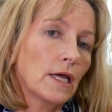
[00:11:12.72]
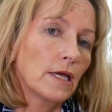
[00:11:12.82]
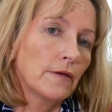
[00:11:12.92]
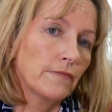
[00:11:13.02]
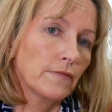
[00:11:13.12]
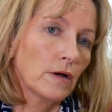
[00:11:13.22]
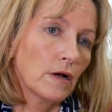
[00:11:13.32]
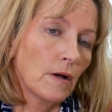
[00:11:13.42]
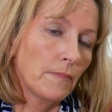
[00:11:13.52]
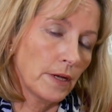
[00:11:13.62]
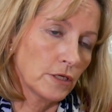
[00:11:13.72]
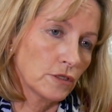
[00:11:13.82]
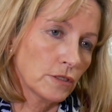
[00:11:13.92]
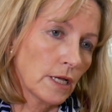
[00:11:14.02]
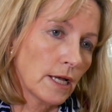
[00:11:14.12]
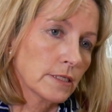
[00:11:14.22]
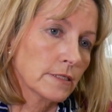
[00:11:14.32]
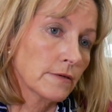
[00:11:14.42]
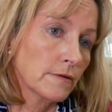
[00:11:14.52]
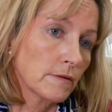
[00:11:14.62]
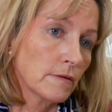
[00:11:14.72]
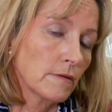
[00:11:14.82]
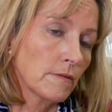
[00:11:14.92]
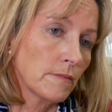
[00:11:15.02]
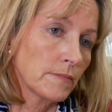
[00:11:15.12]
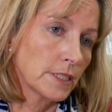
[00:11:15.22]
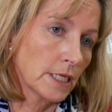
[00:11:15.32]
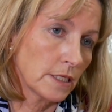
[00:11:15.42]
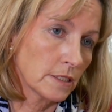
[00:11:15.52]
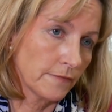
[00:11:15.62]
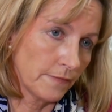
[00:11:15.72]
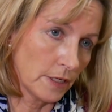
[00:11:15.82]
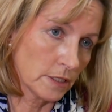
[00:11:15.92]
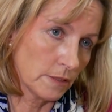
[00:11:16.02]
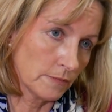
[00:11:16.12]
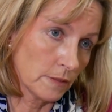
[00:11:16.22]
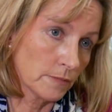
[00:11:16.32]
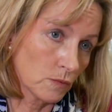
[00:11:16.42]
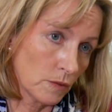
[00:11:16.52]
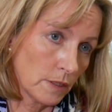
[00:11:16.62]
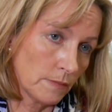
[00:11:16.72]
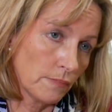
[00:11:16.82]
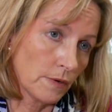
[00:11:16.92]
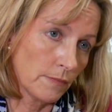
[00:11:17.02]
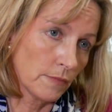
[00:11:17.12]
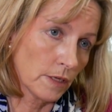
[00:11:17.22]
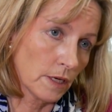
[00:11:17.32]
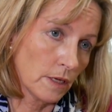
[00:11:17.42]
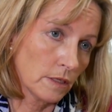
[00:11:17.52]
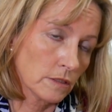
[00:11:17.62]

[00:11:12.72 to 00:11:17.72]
If a patient has particularly severe symptoms within primary care,